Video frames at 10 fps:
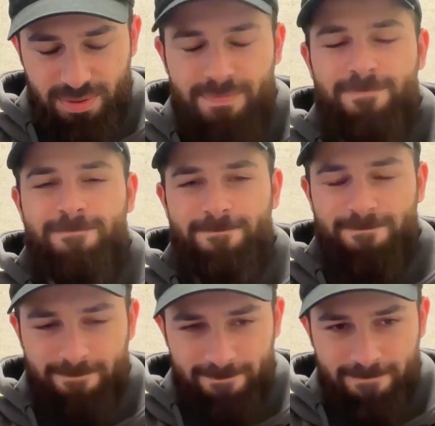
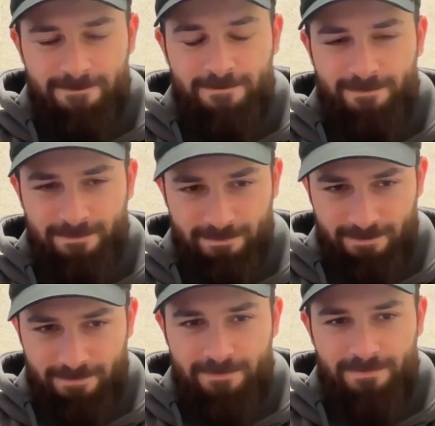
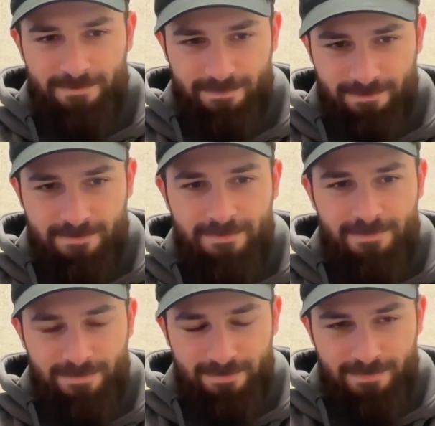
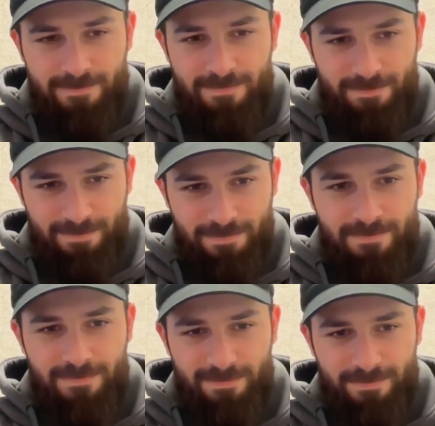
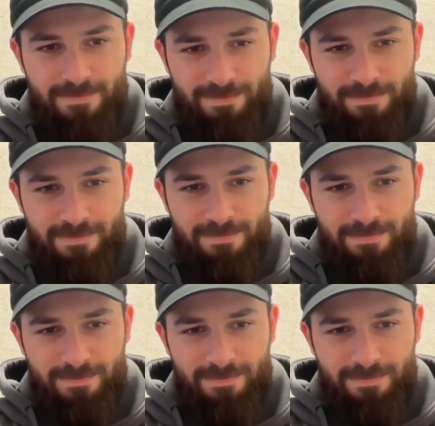This person isn't speaking.